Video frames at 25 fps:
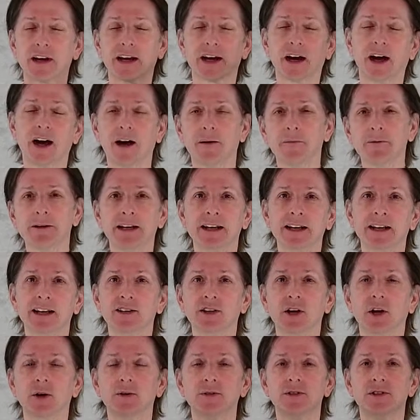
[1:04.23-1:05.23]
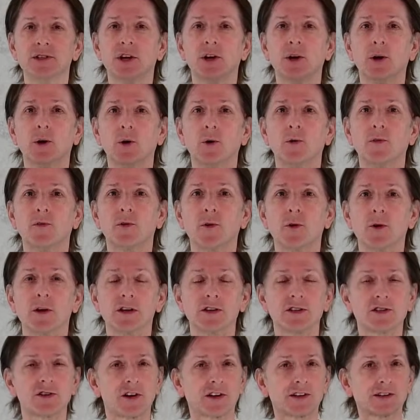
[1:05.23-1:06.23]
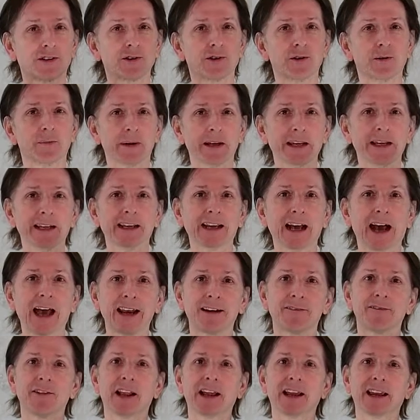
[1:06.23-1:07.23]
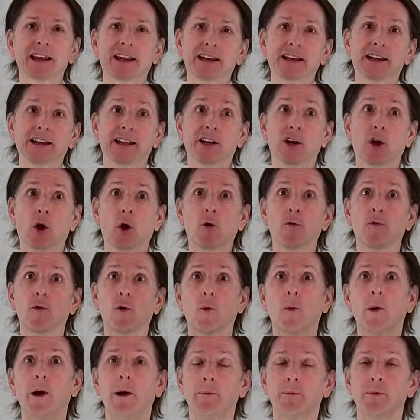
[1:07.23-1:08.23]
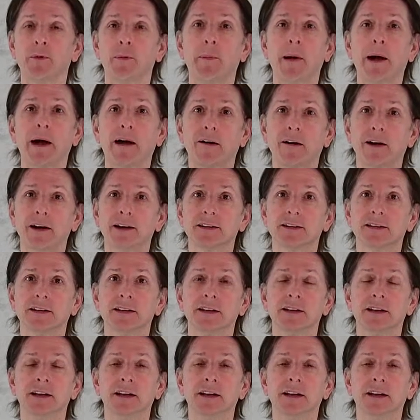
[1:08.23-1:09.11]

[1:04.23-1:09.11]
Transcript: common in a dojo for an instructor to be kind of like an overwhelmed parent,